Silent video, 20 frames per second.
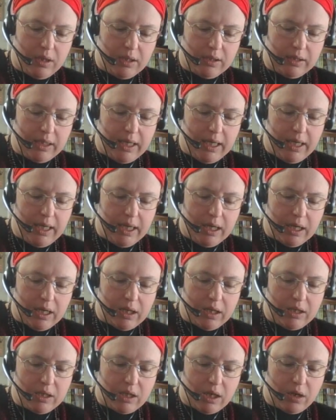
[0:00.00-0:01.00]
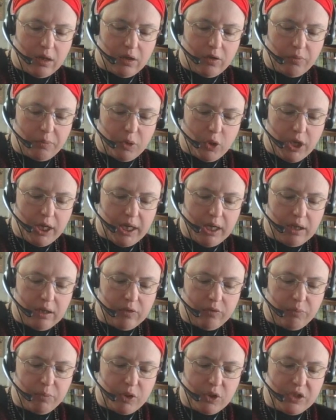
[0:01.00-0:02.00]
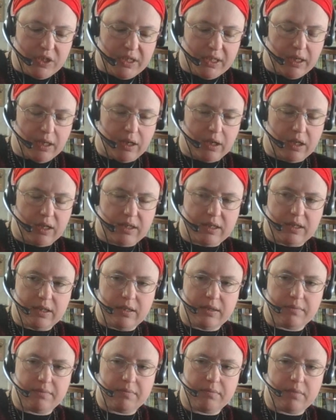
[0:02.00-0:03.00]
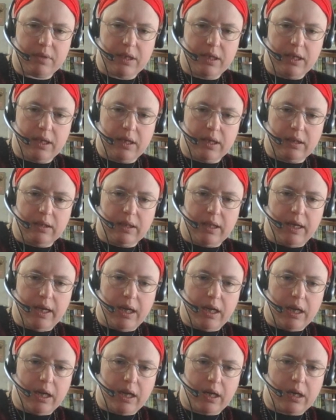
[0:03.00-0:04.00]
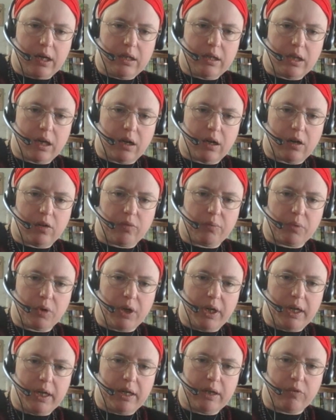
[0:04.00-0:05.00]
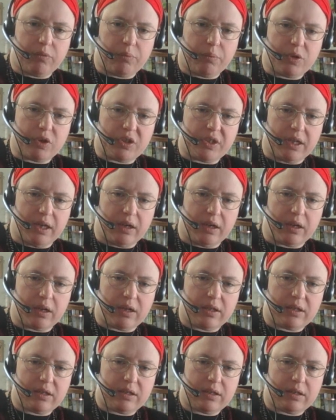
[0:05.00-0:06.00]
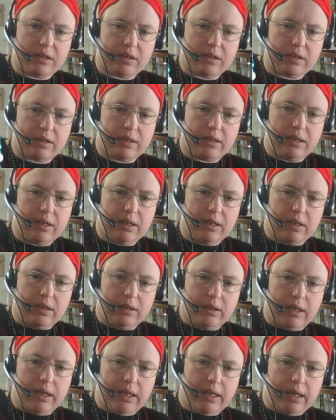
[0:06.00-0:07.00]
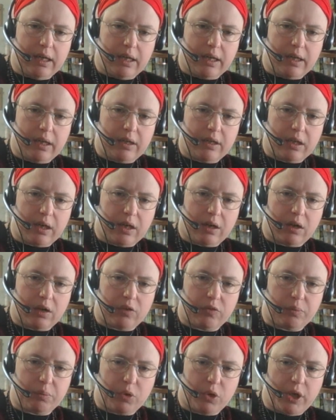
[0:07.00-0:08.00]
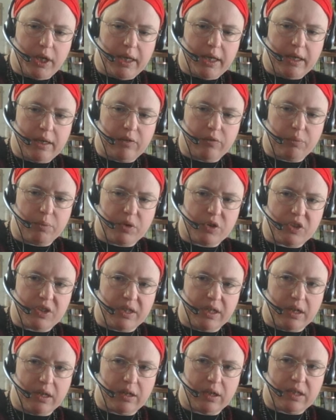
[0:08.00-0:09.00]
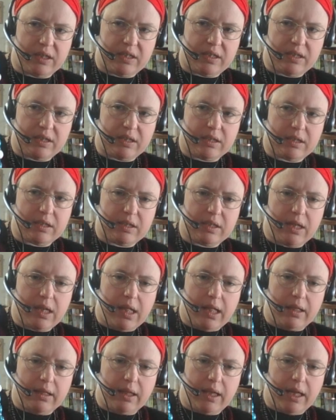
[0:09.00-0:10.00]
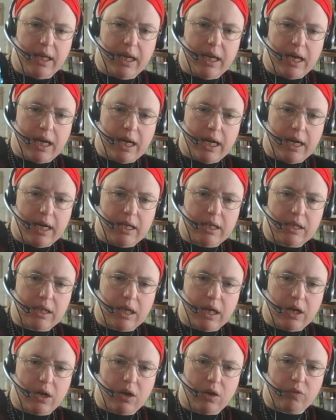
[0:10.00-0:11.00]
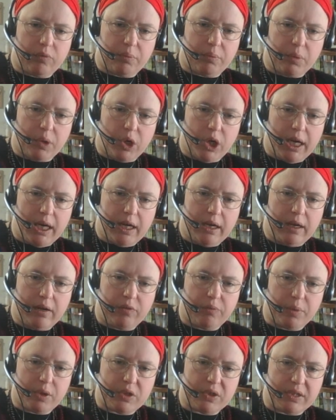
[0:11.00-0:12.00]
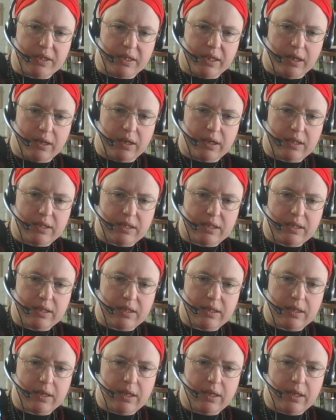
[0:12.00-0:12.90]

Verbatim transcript: Lady Anna, daughter of Maria, have mercy on us. Lady Anna, daughter of Maria, have mercy on us. Lady Anna, daughter of Maria, have mercy on us. Lady Anna, daughter of Maria, have mercy on us.